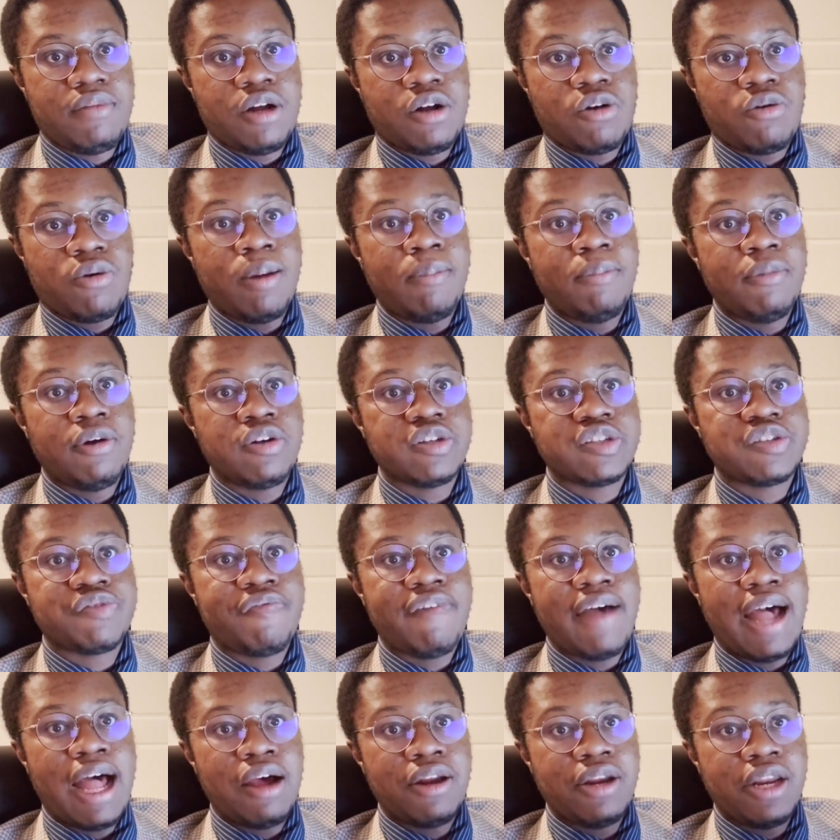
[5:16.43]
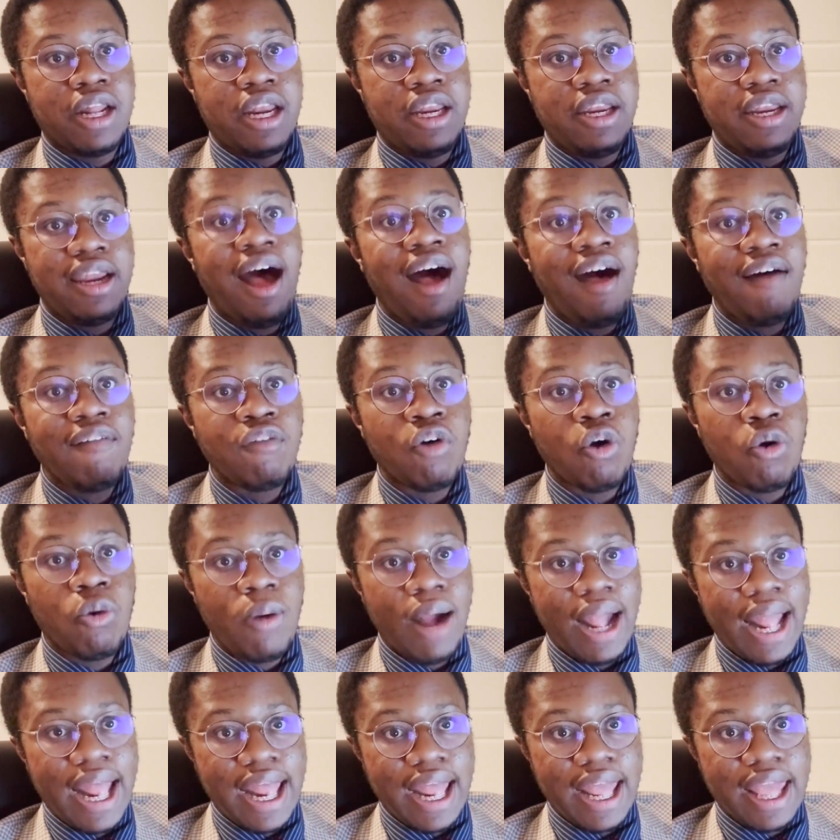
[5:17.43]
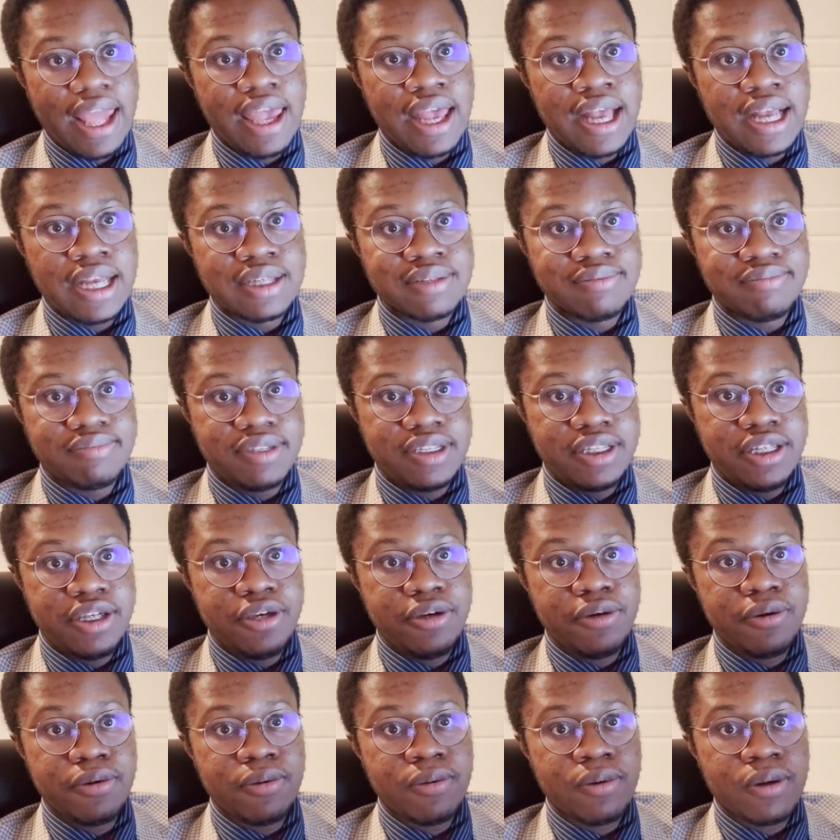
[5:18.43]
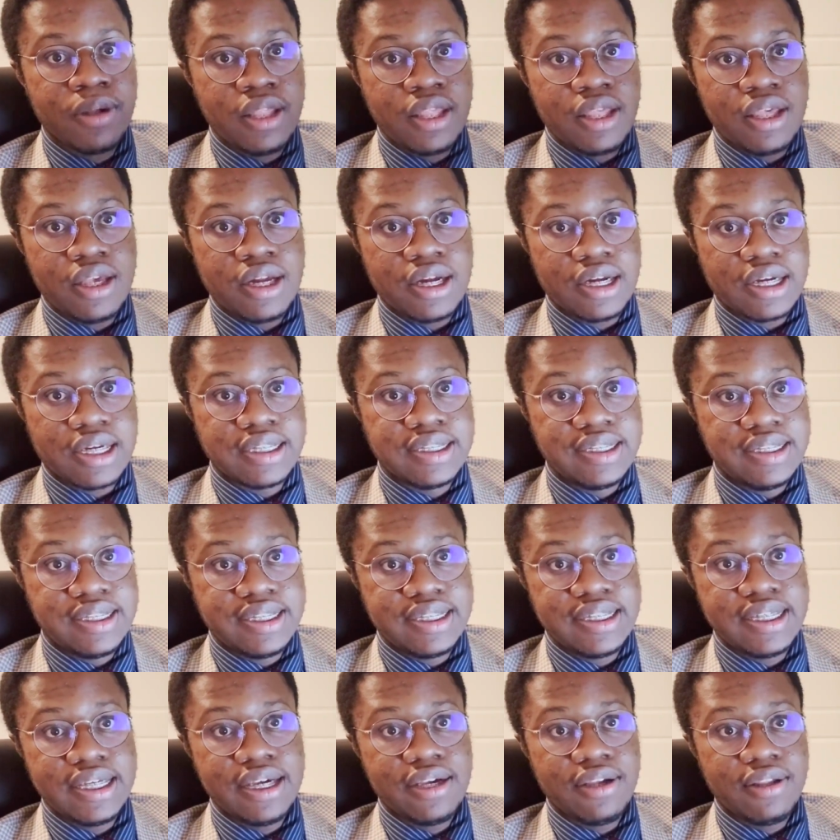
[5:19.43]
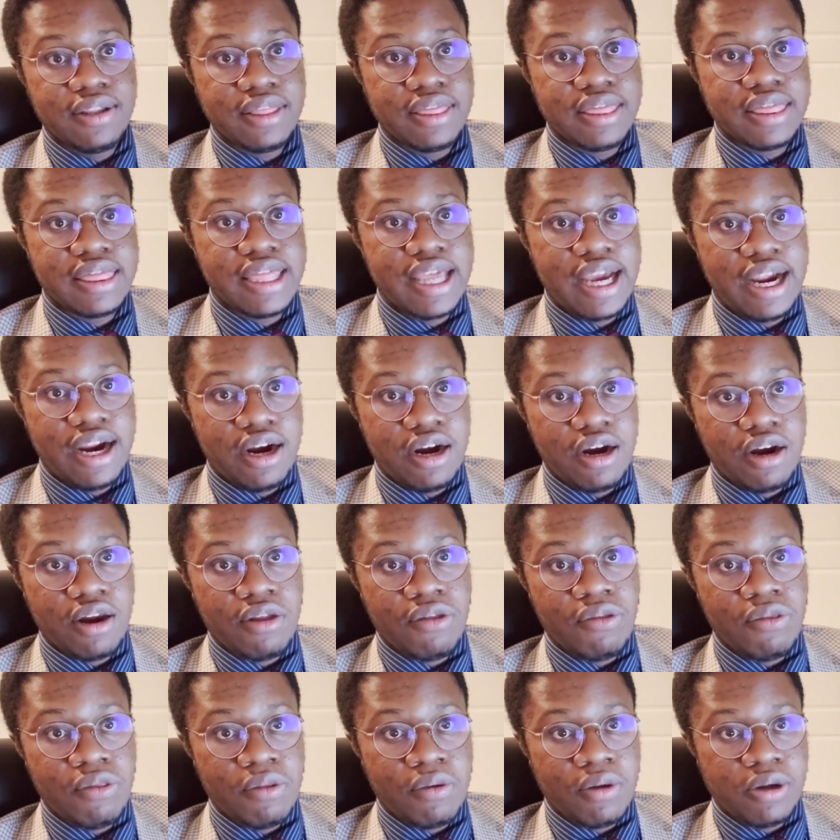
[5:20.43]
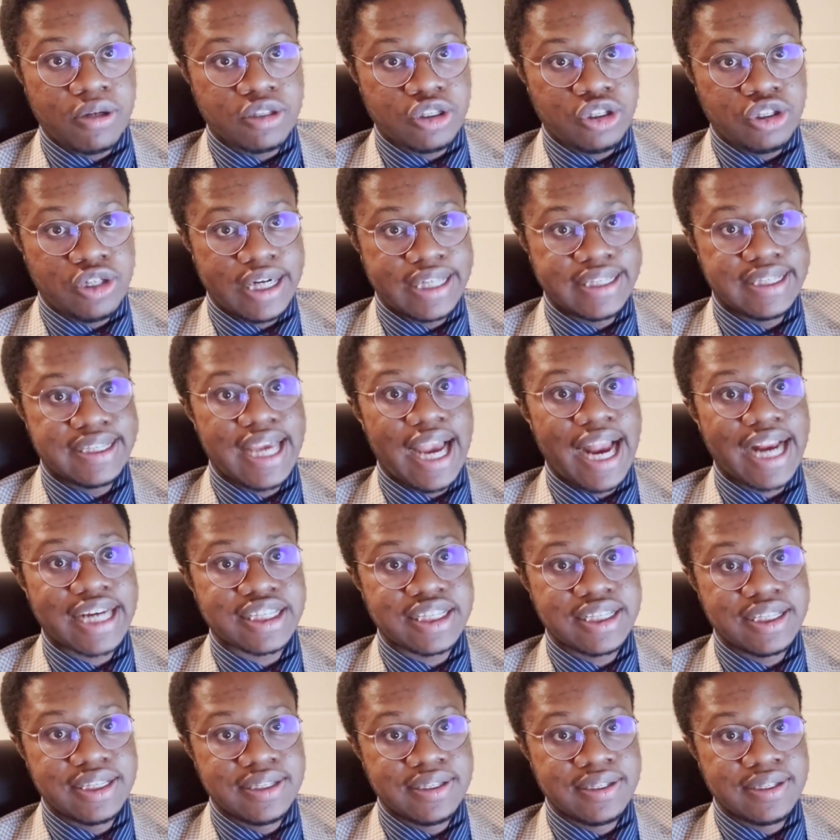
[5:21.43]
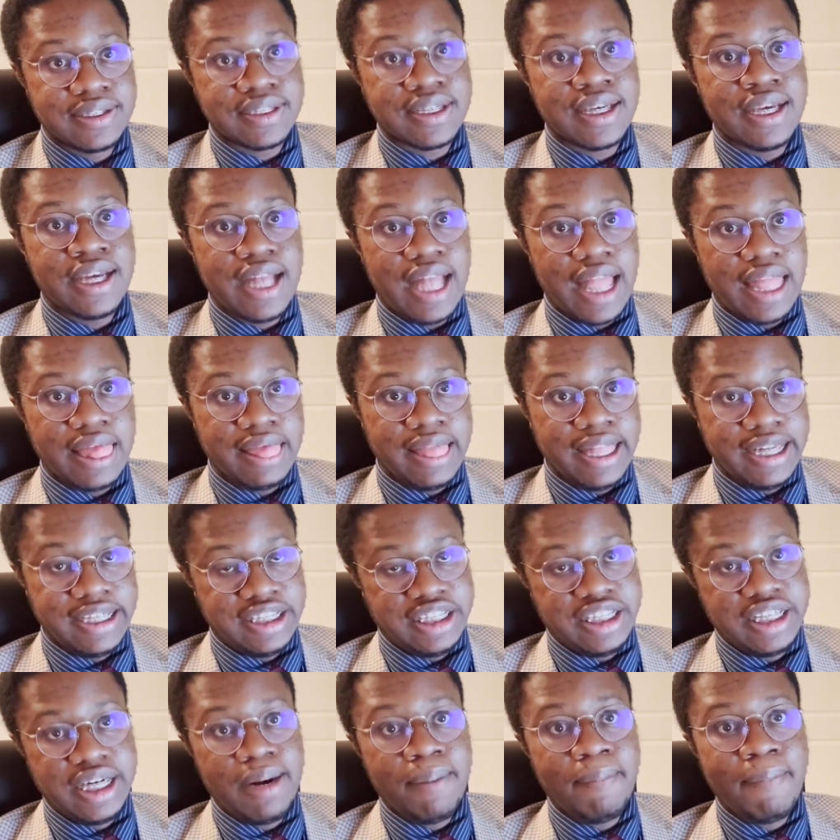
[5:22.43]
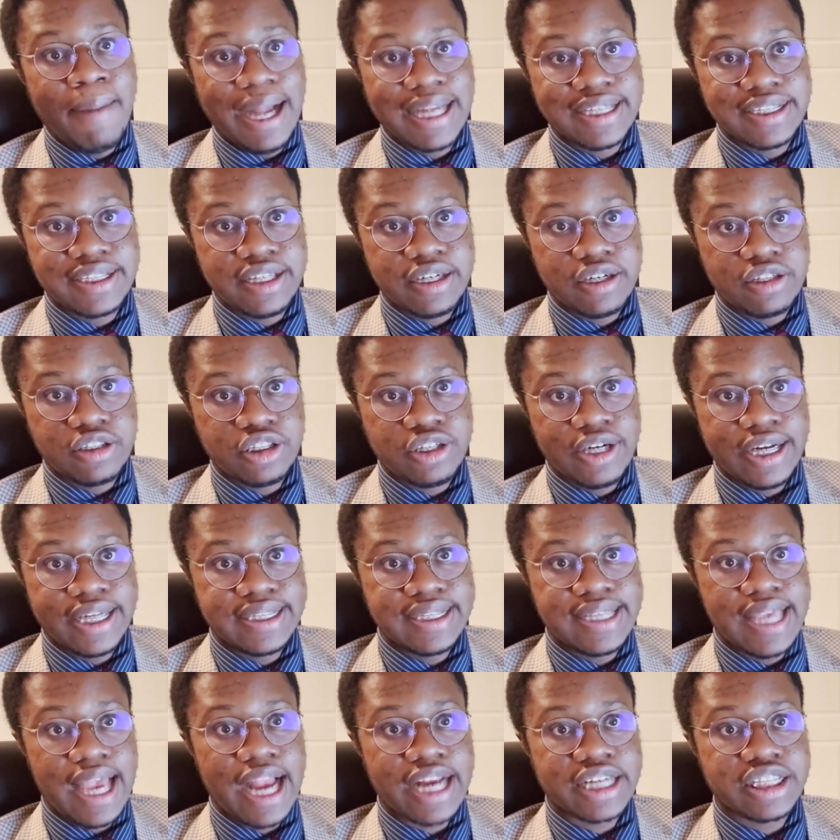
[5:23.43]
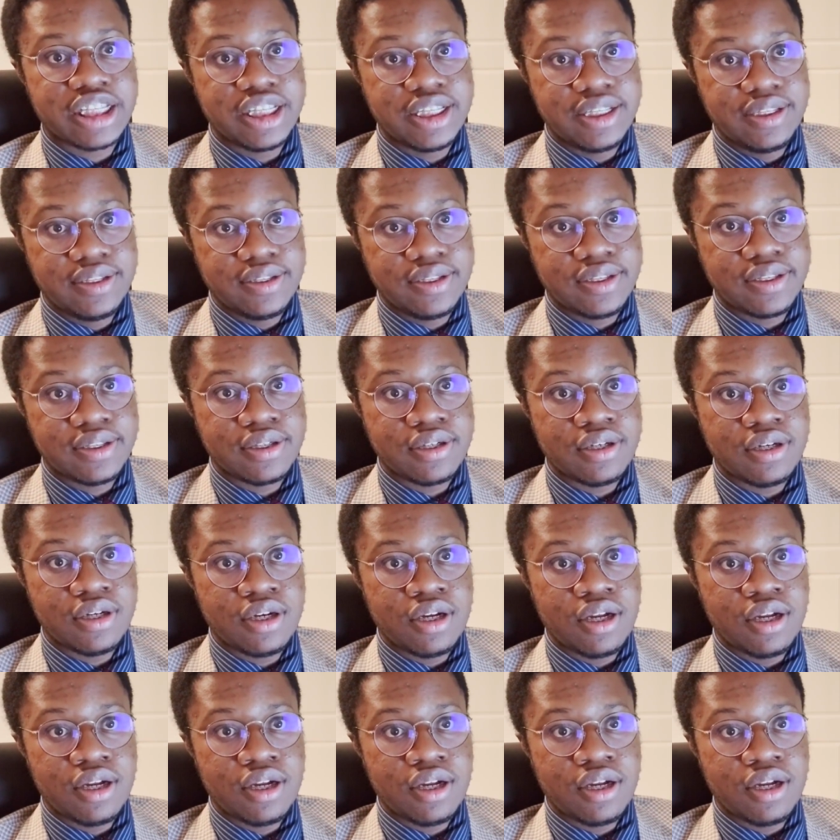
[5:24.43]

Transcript: criminals found a novel way to conceal their transactions and legitimize their transactions.